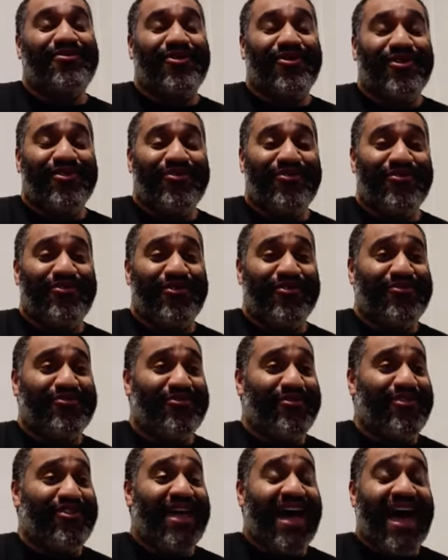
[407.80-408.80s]

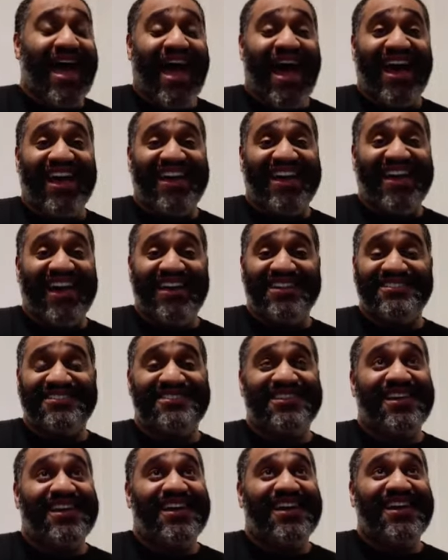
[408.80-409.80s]
for that, I guess.
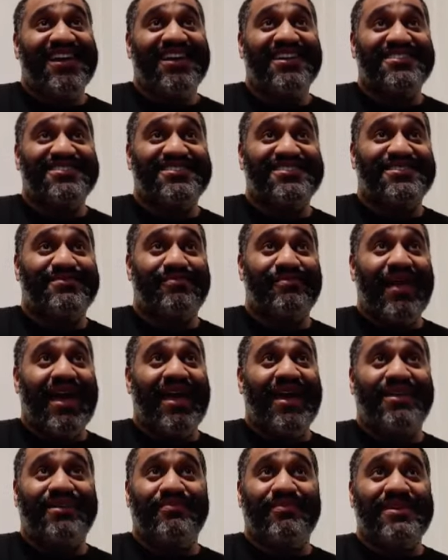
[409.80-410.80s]
Because,
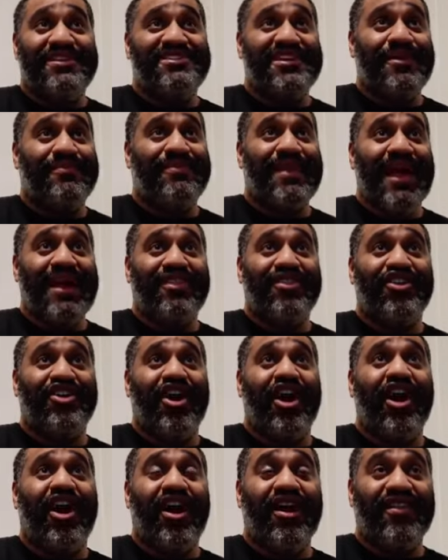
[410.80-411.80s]
man, PJ Black looked
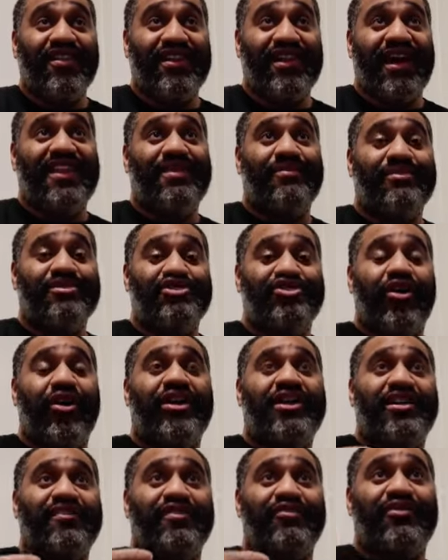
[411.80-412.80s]
ugly. And the
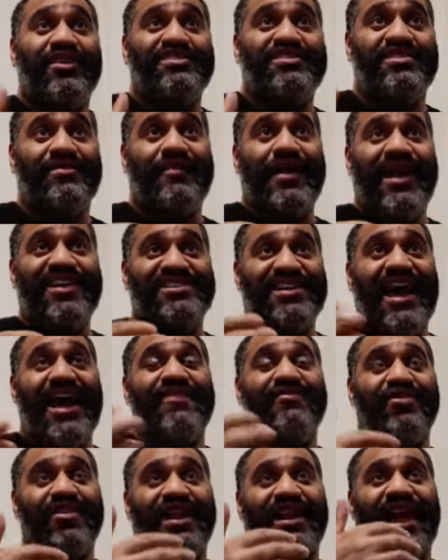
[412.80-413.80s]
majority of the rest of the match
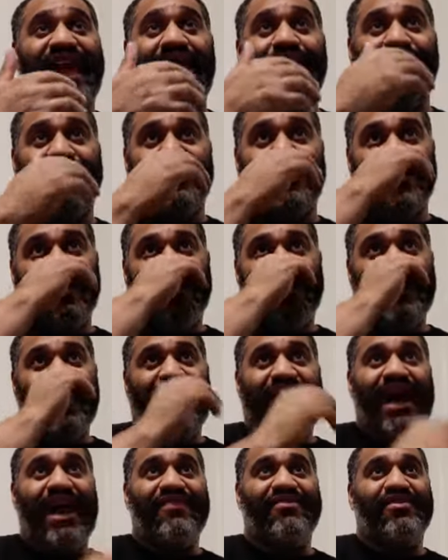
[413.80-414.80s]
after that happened,
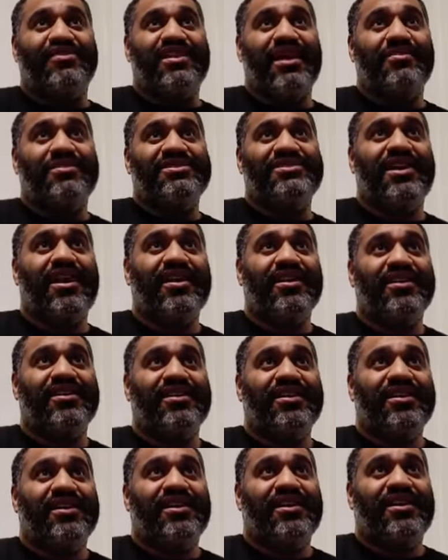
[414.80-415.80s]
after Tama Tonga
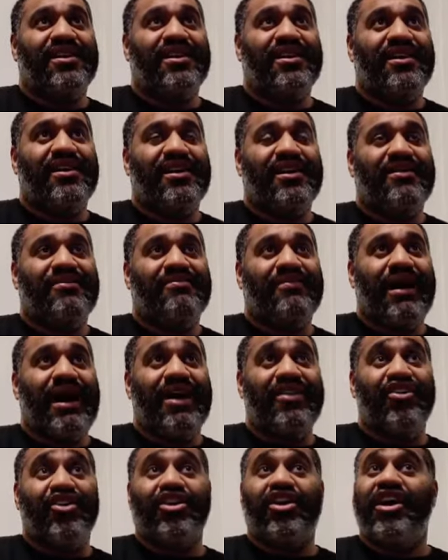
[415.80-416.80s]

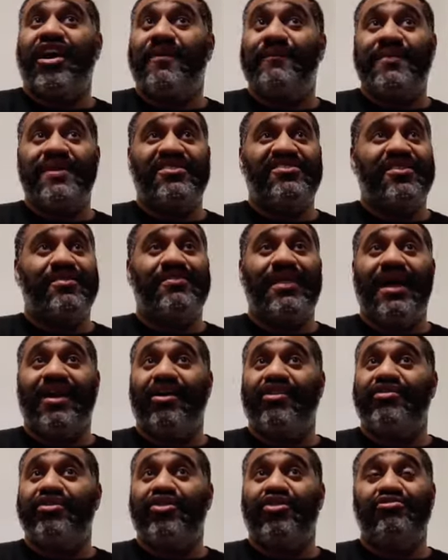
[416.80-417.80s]
either cut PJ Black on
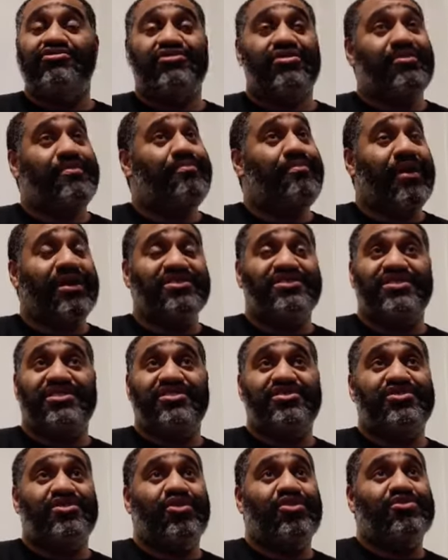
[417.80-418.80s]
the nose or he busted
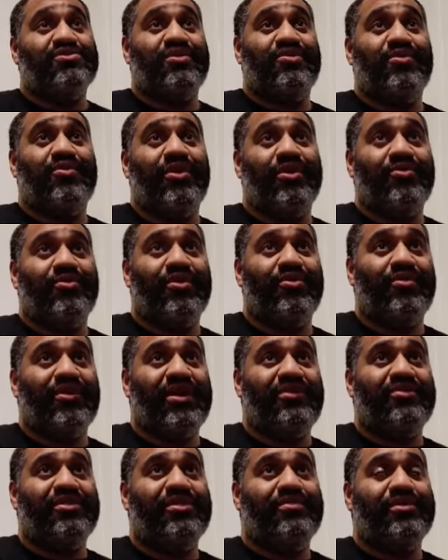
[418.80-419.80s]
his nose with
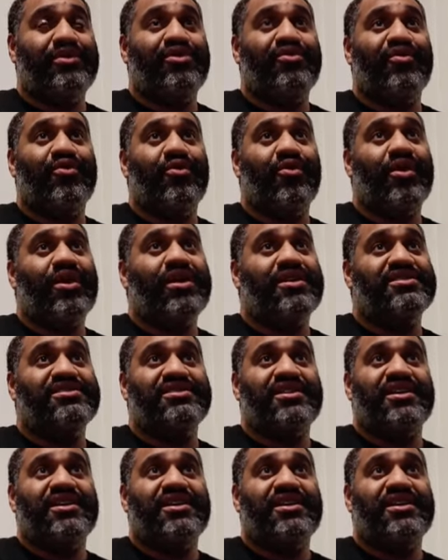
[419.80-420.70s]
whatever the maneuver was,